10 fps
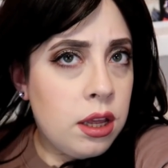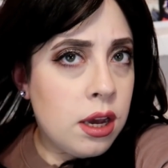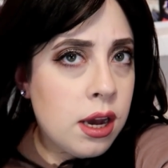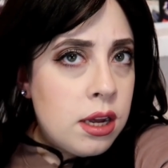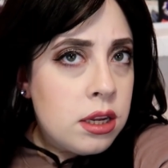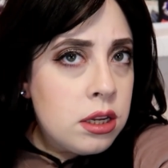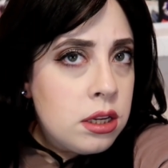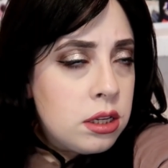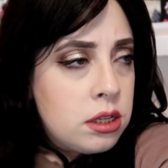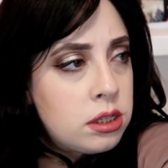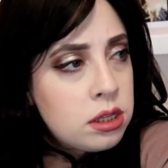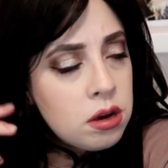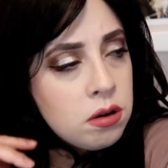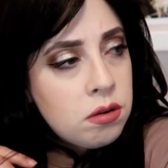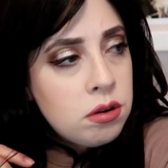Yeah,
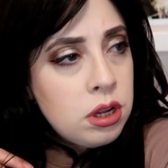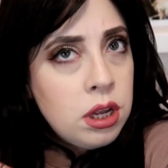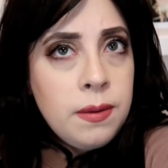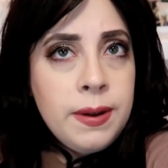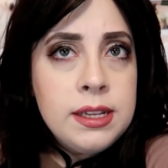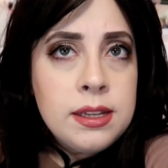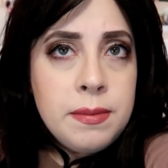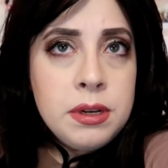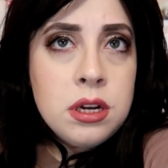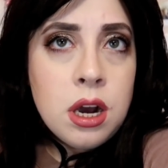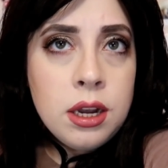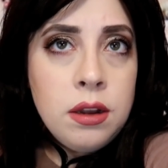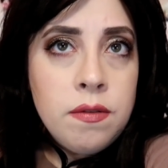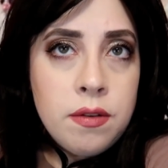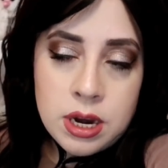so anyways, I've been
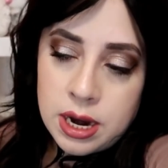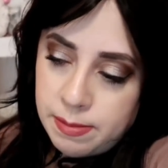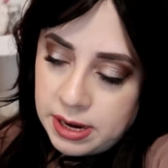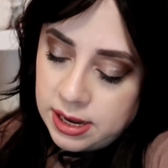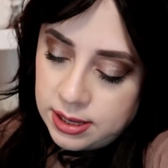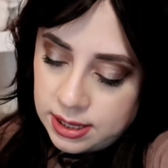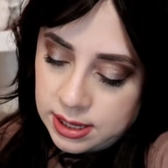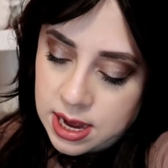talking for 9 minutes.